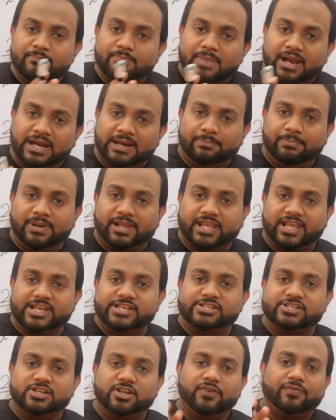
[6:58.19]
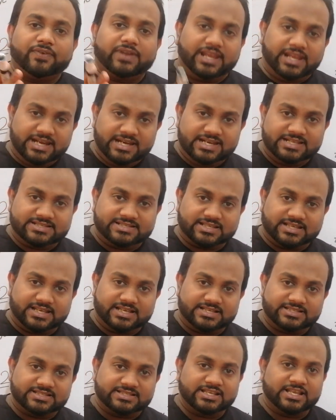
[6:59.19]
multiplication of
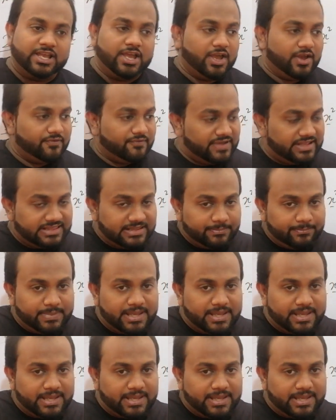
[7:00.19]
indices, when the